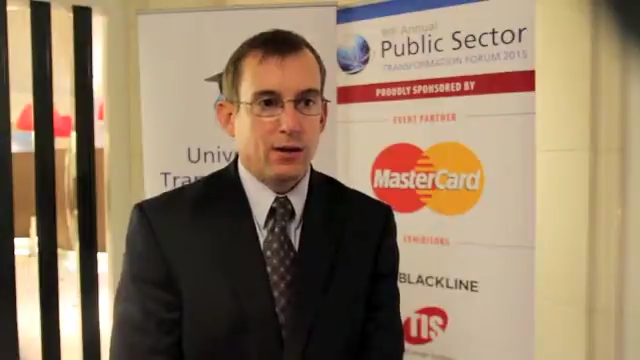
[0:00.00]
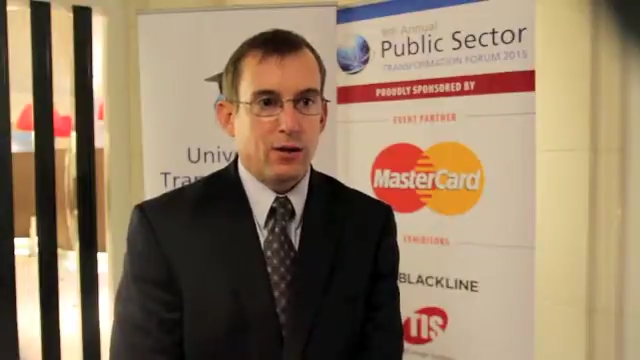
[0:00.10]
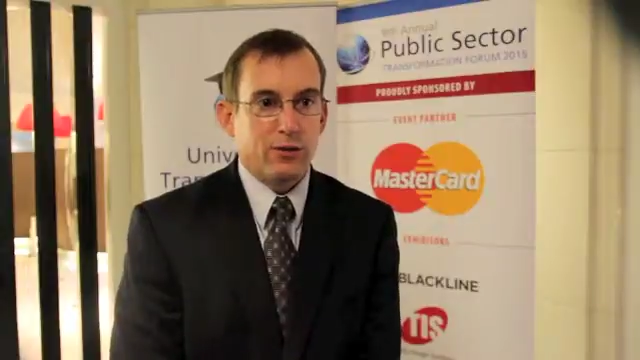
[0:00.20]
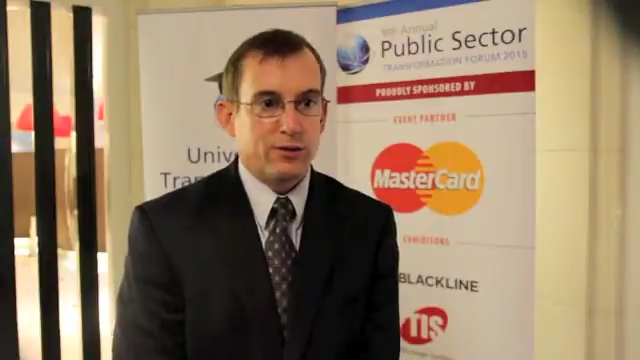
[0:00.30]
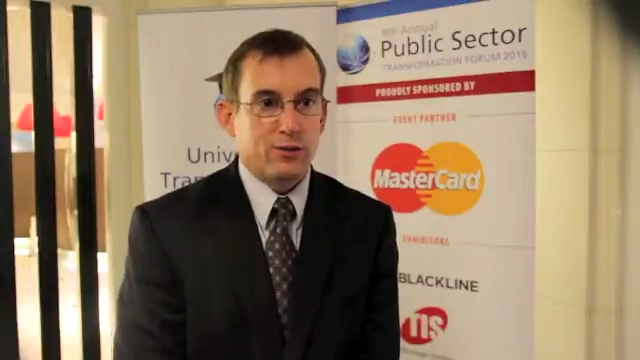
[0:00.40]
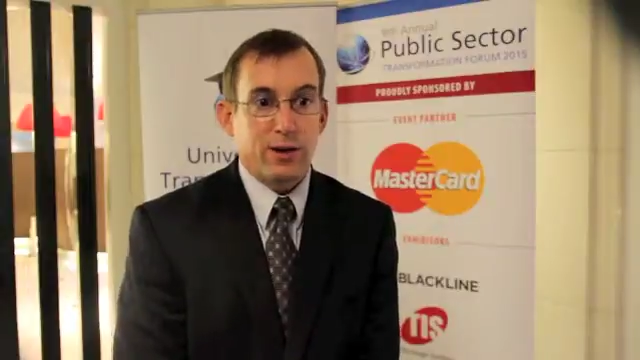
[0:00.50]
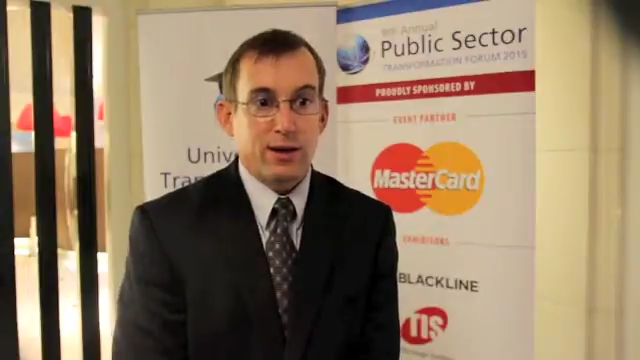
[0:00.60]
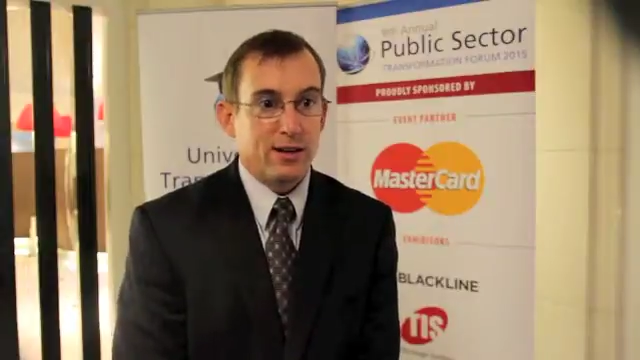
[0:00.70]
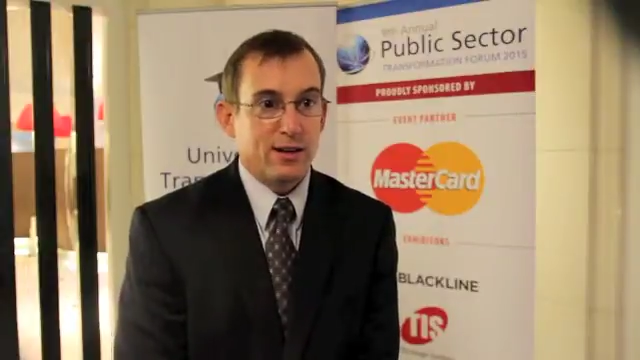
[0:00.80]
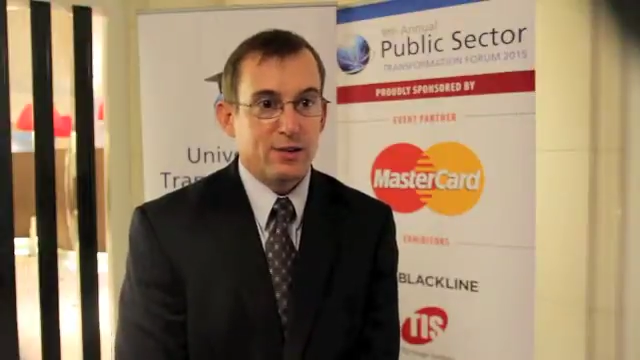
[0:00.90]
all these great
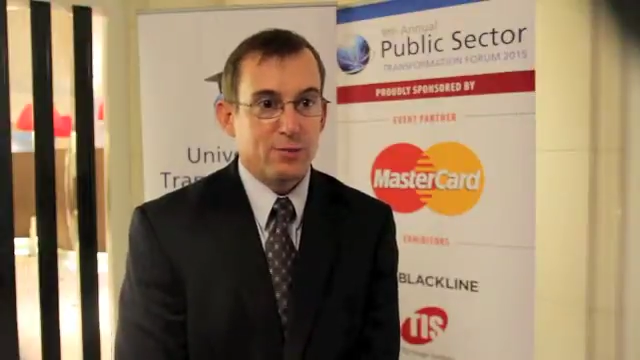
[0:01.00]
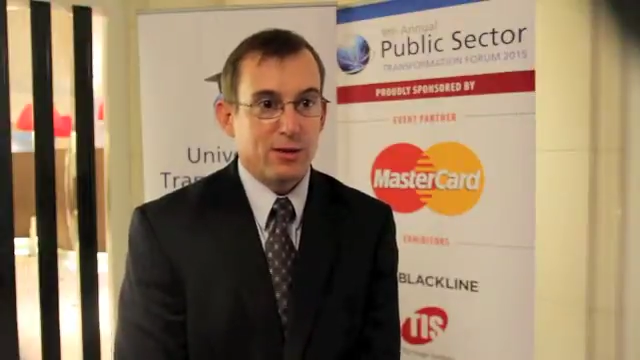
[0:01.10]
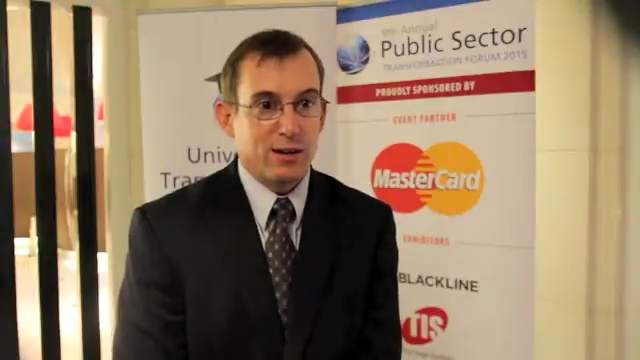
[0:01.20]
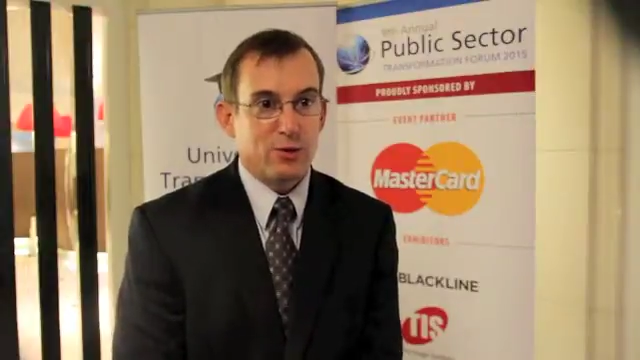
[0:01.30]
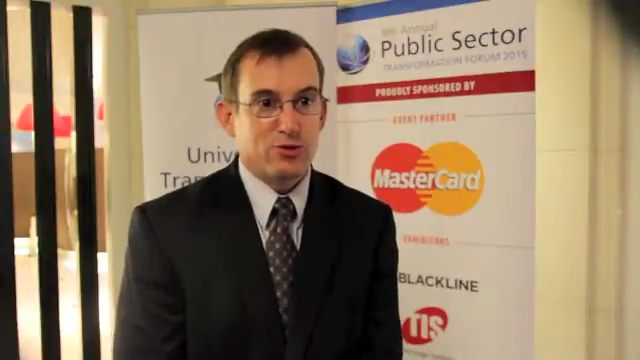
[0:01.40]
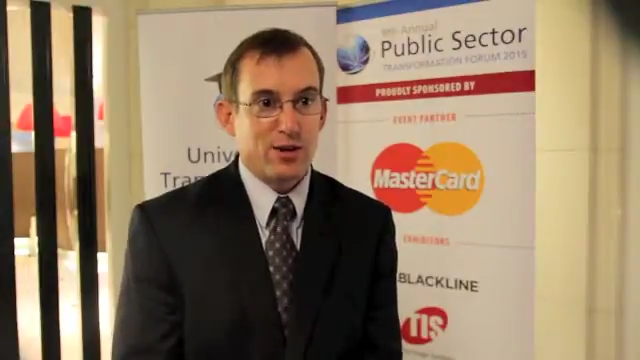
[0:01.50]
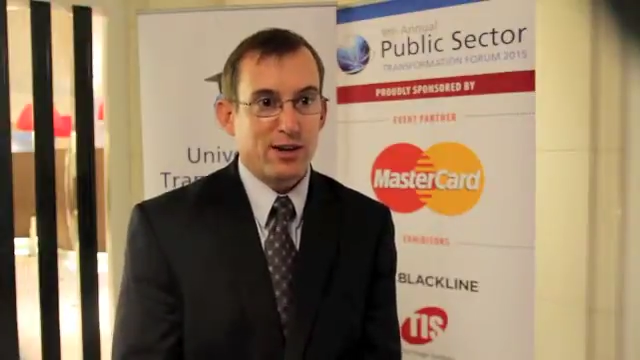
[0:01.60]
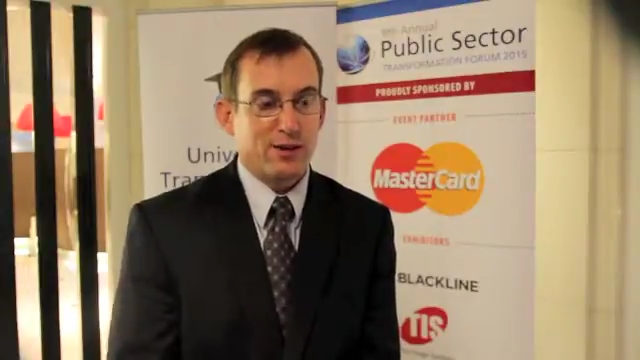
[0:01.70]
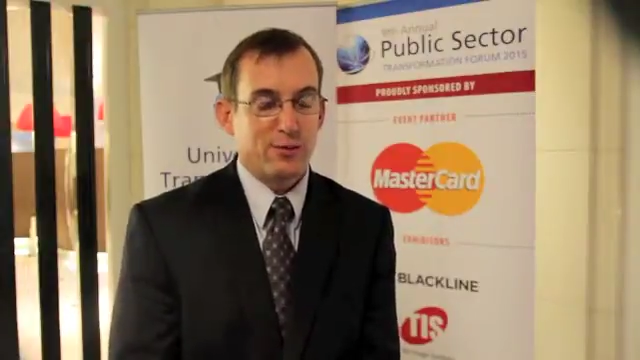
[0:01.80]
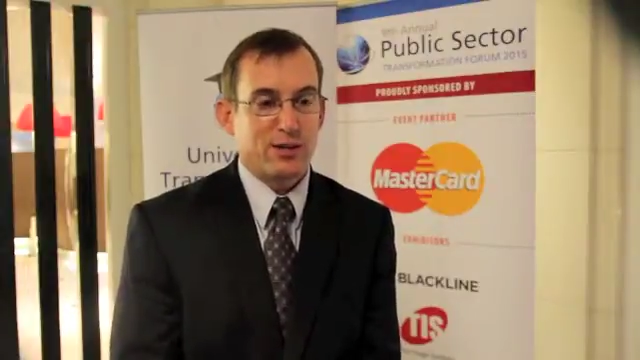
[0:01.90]
ideas, but they don't
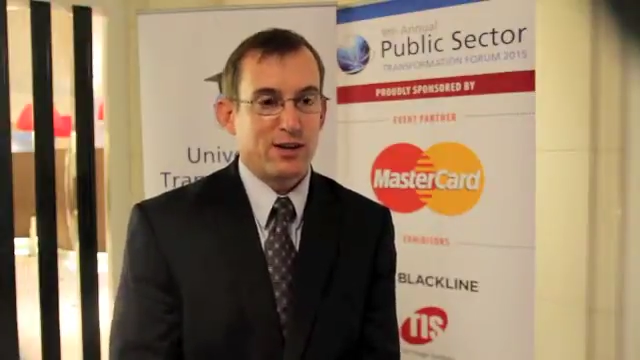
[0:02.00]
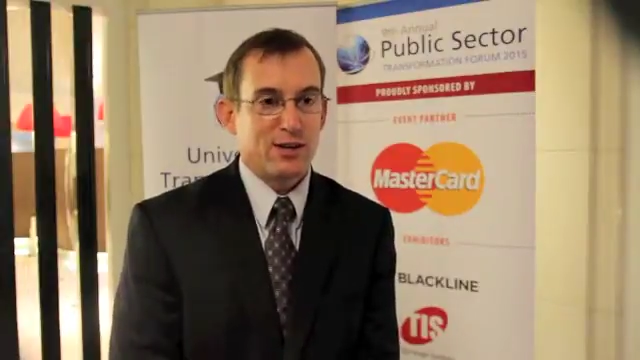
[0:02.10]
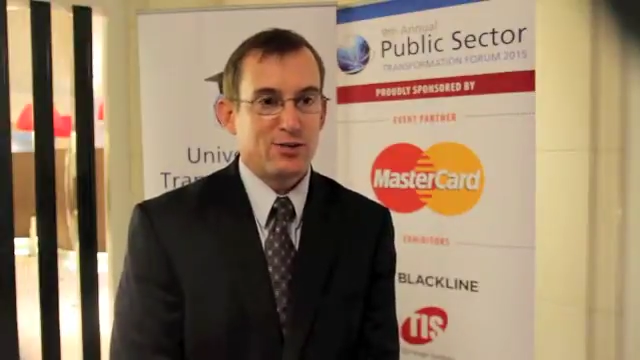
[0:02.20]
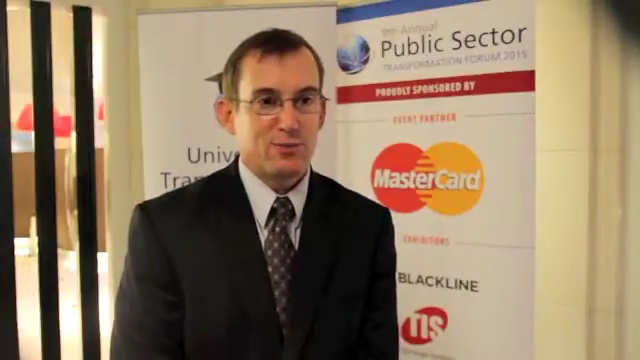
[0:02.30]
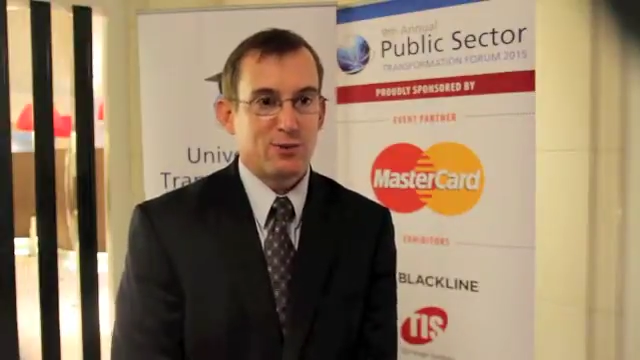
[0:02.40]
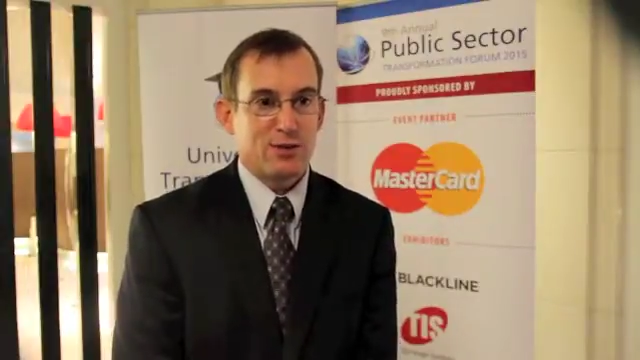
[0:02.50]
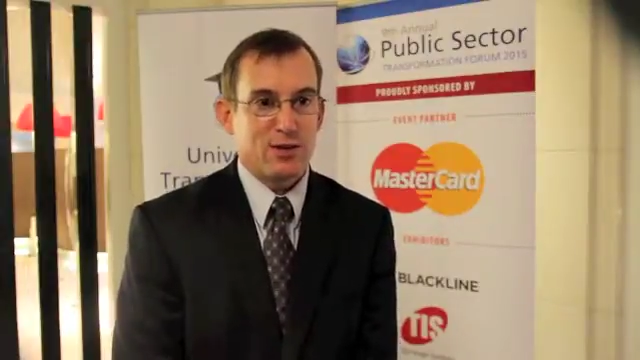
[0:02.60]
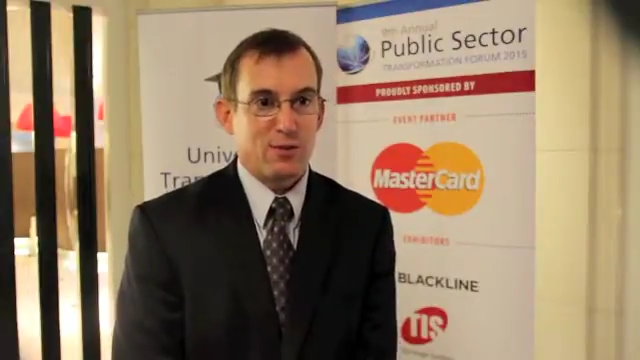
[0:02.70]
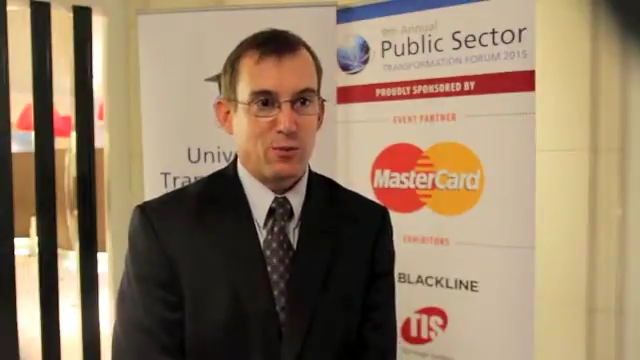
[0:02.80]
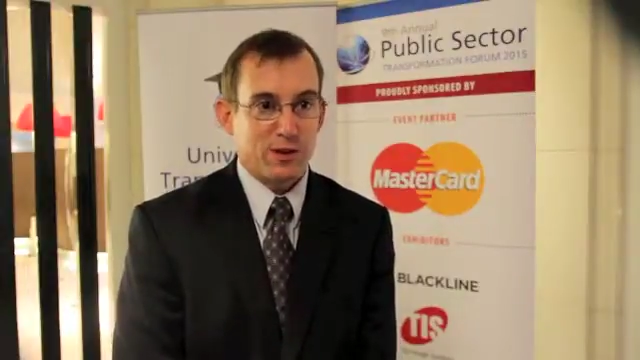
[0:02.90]
check in with the customers
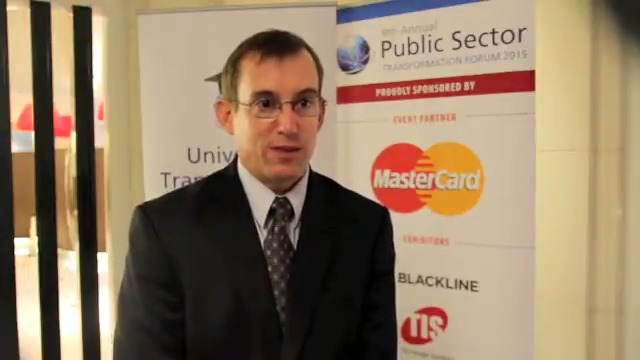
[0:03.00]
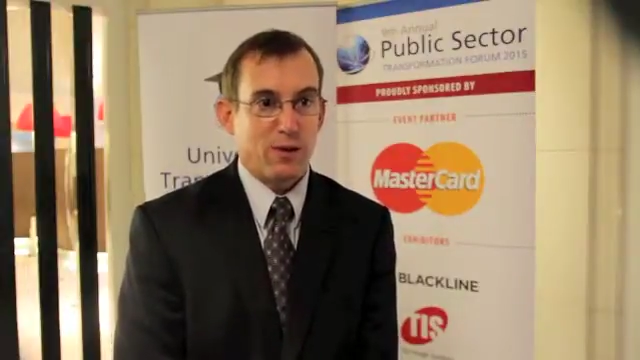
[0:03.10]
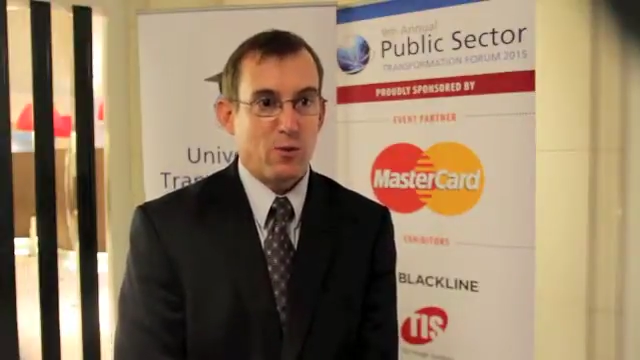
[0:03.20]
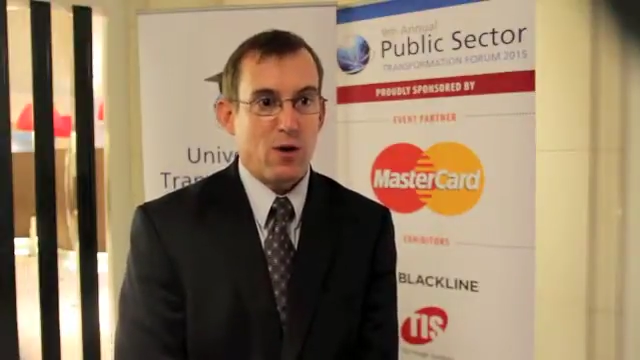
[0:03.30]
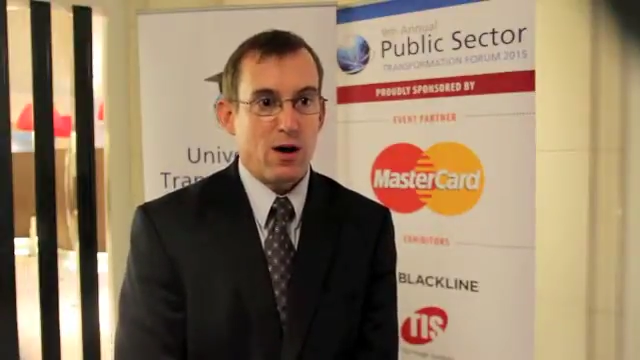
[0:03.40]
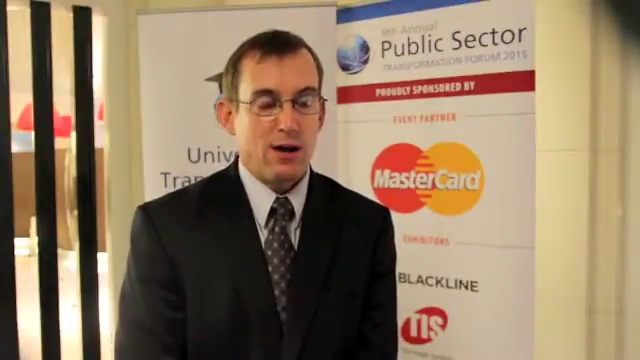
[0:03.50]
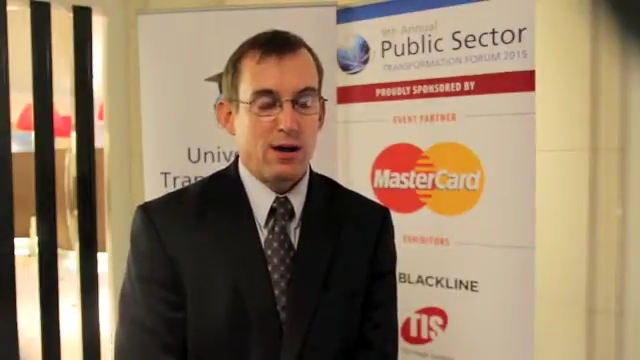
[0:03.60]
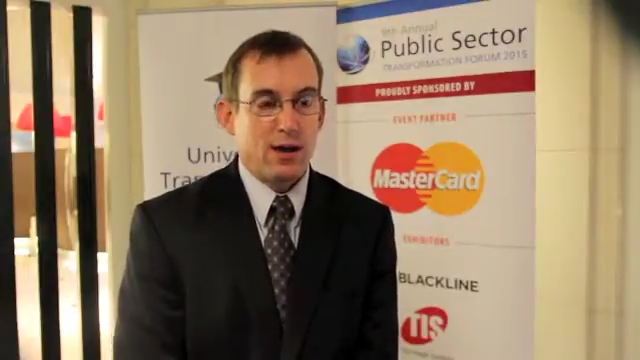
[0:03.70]
on what they want.